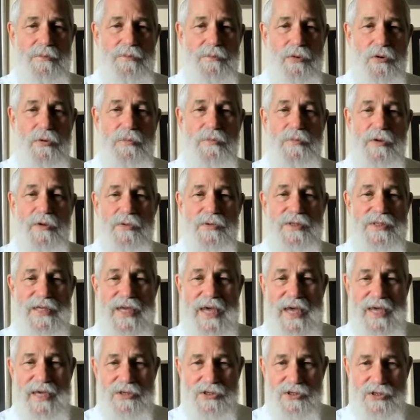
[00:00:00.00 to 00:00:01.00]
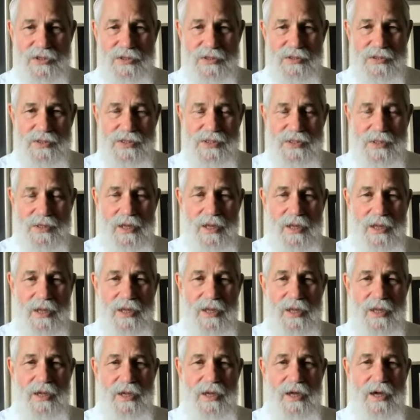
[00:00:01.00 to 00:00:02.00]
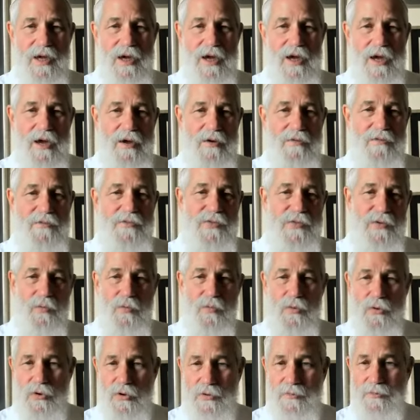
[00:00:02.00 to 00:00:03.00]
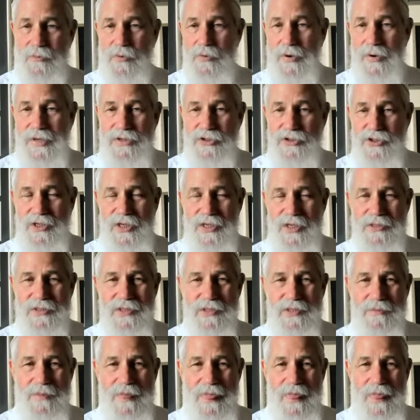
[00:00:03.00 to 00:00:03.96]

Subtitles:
permutations of the word Bereshit.